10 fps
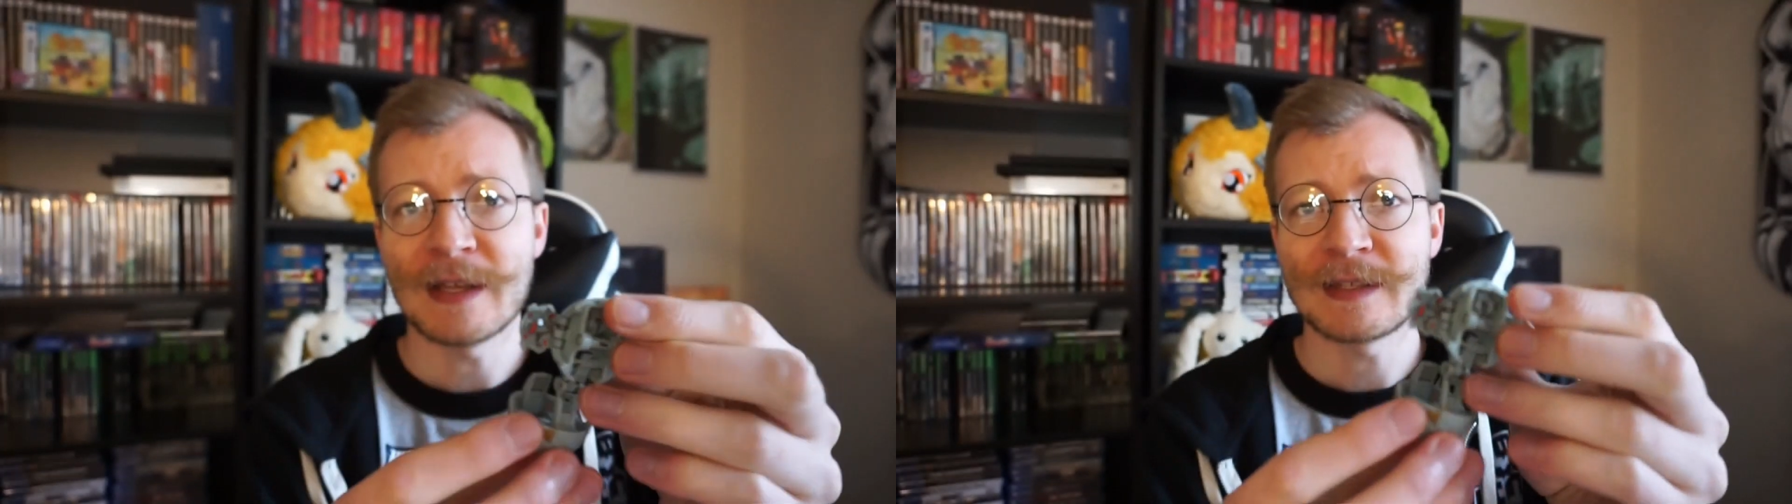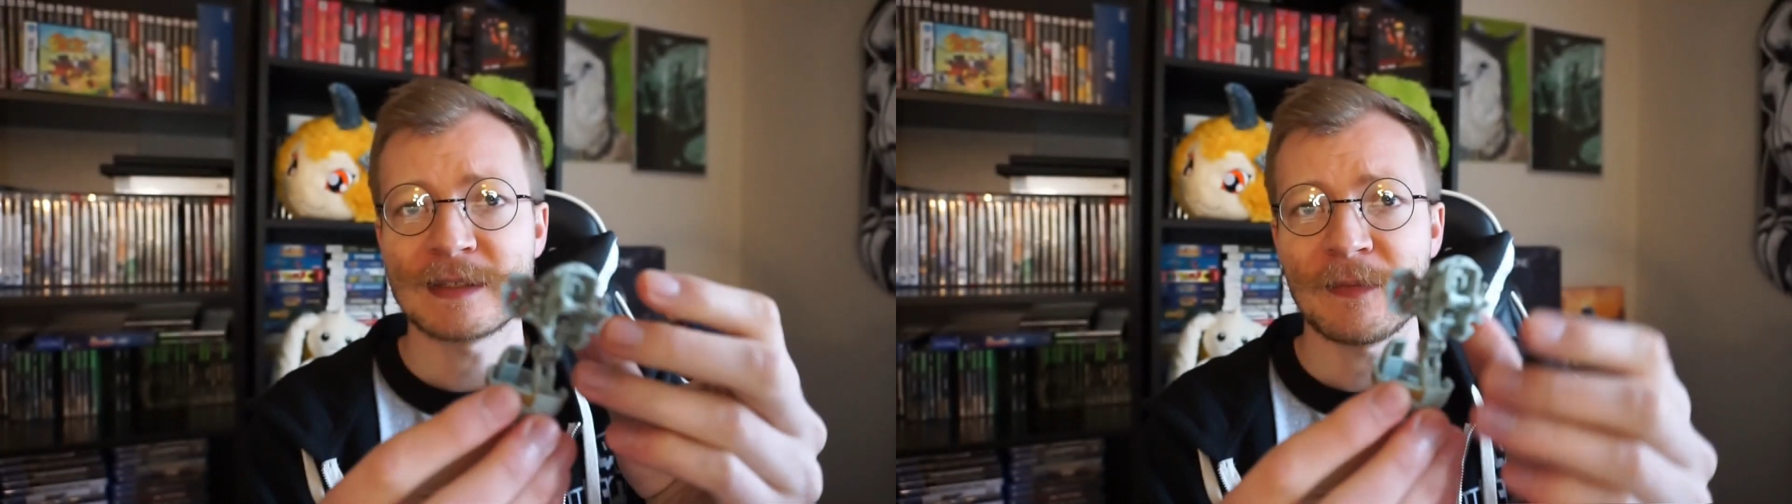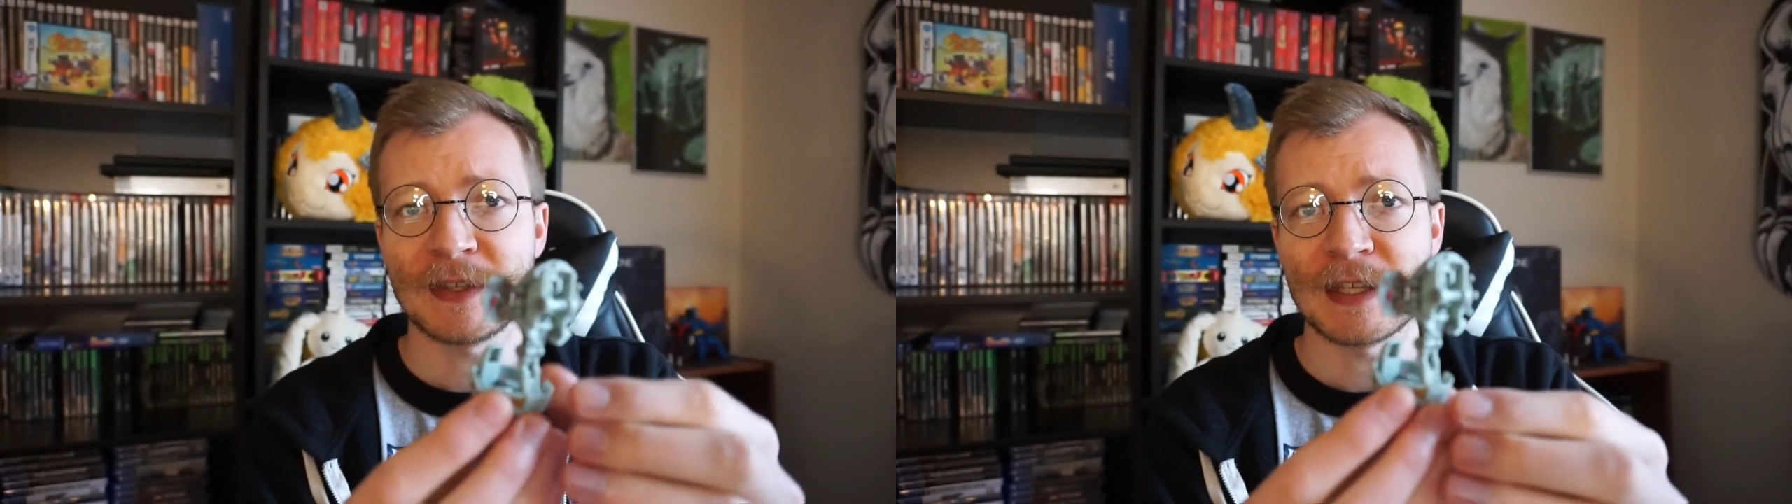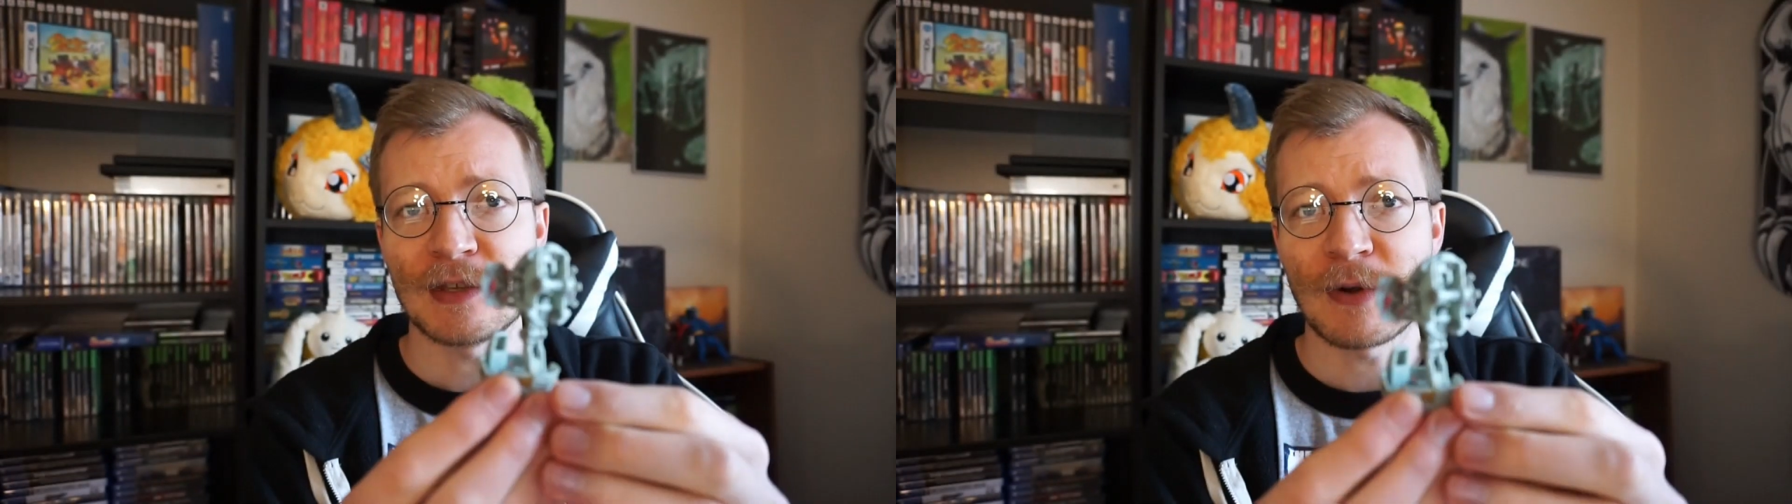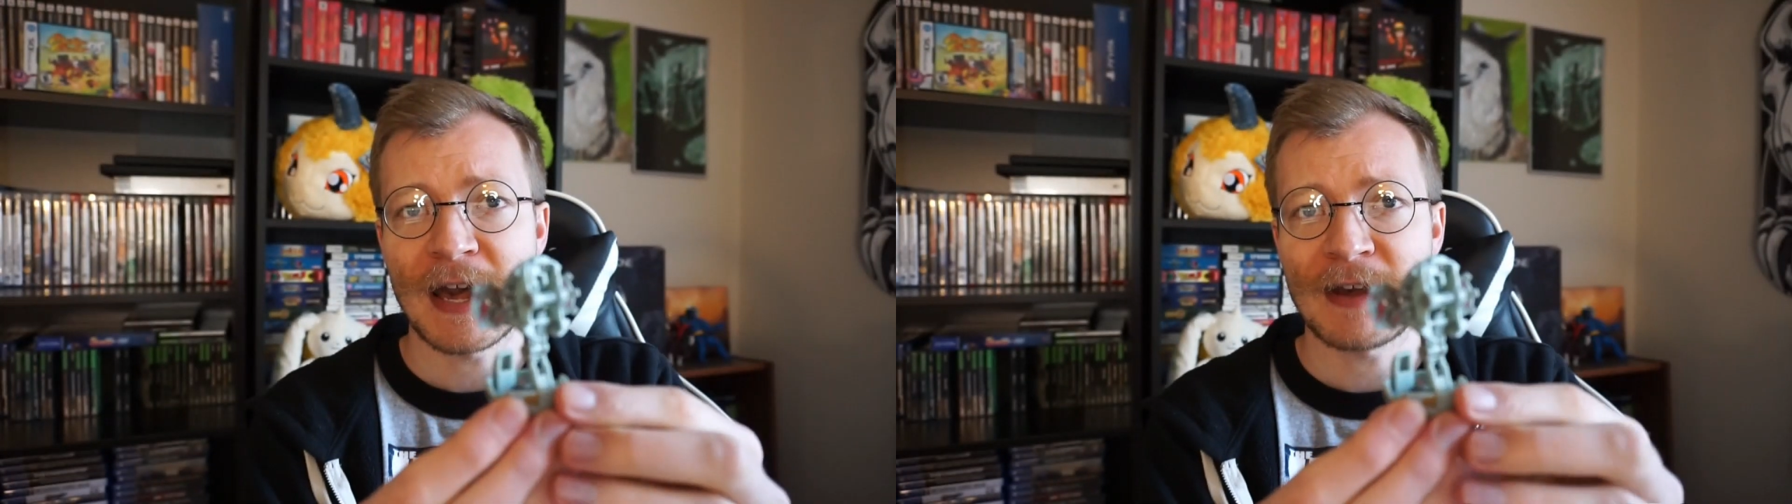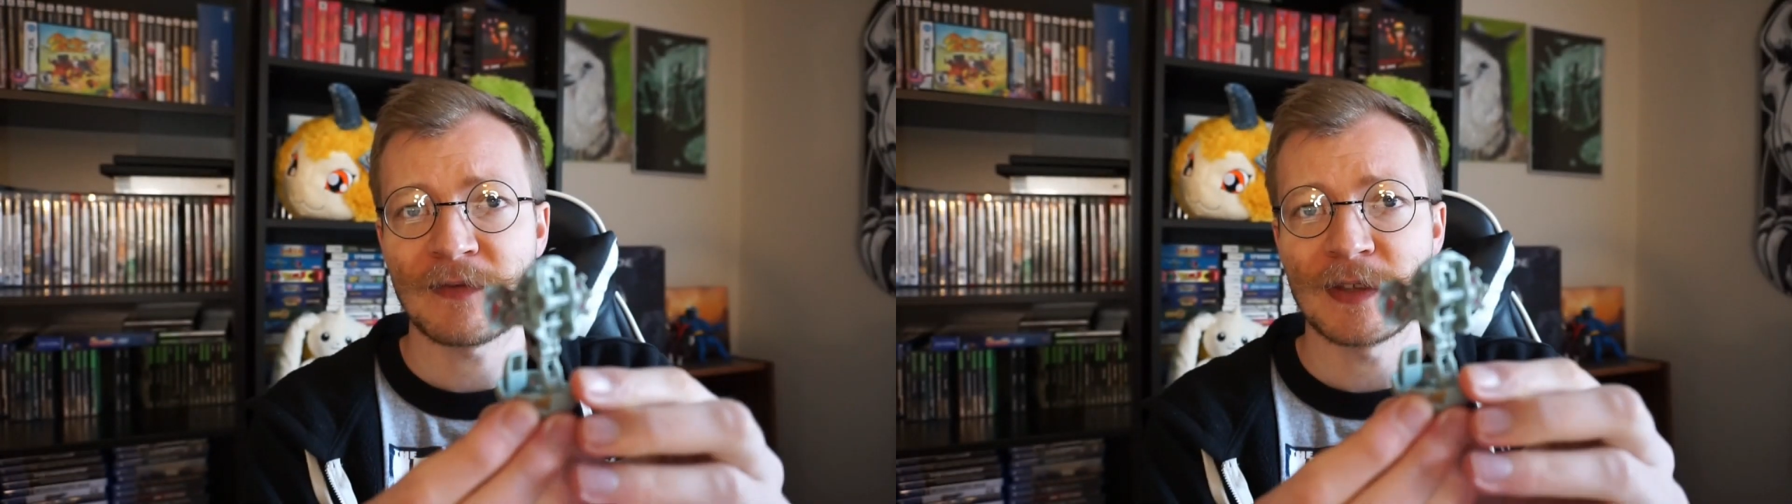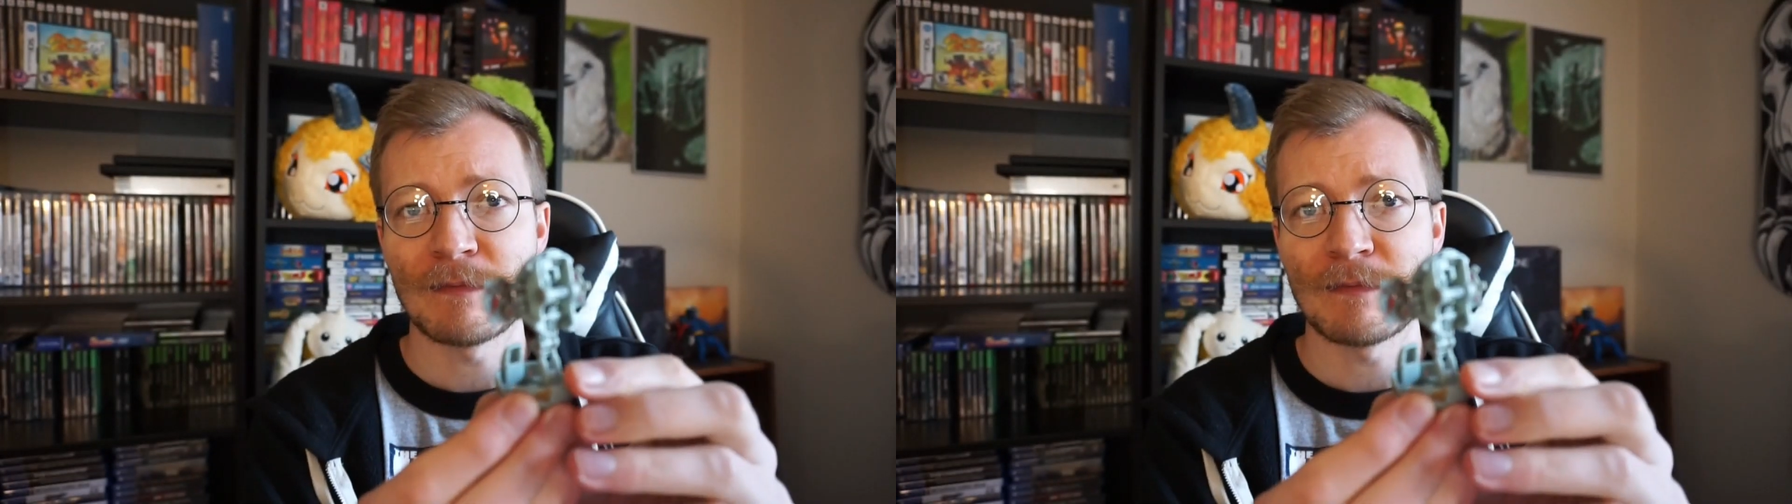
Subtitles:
that's something that you have to